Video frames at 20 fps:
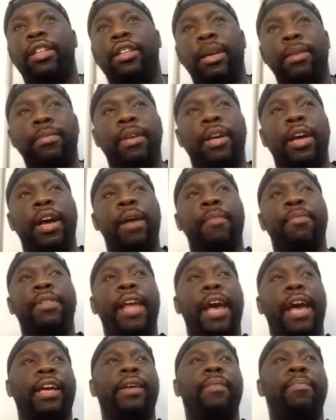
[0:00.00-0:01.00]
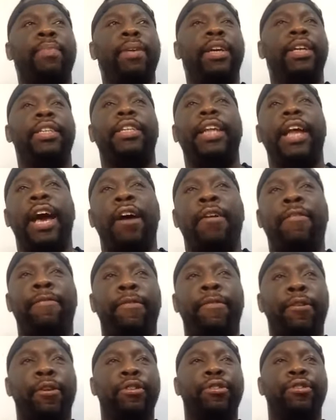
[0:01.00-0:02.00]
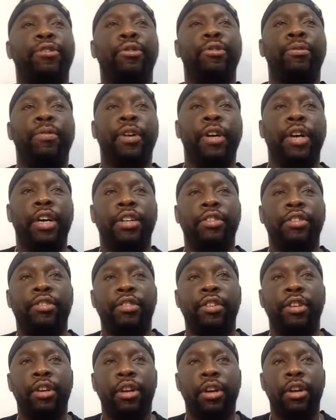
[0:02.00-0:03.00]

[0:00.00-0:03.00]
sometimes that could be a downfall too for us